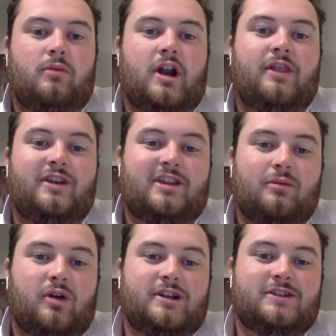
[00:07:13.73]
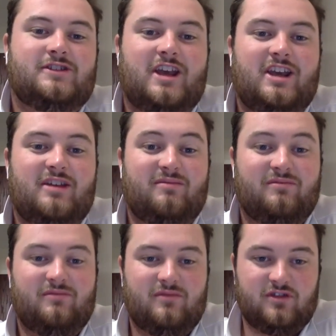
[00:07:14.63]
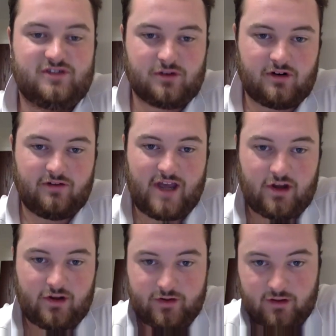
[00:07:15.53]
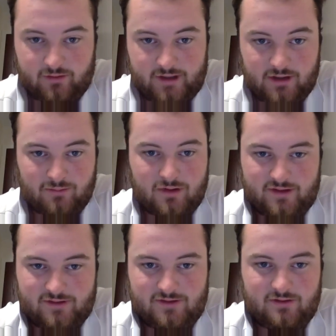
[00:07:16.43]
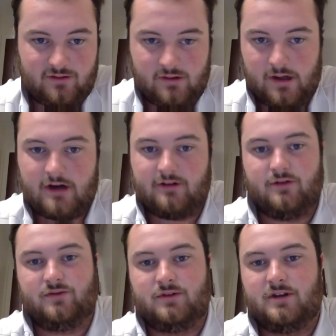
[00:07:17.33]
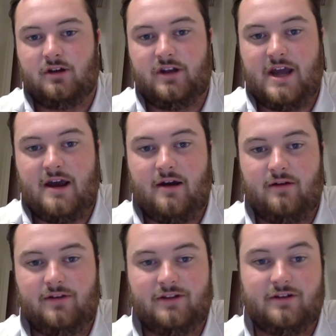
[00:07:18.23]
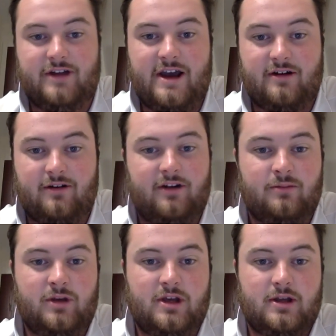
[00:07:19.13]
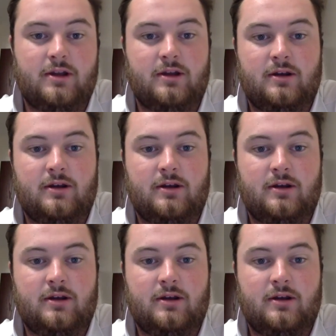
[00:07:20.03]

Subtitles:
But I think they bring the same sort of elder leader presence to the locker rooms that they're now going to be in.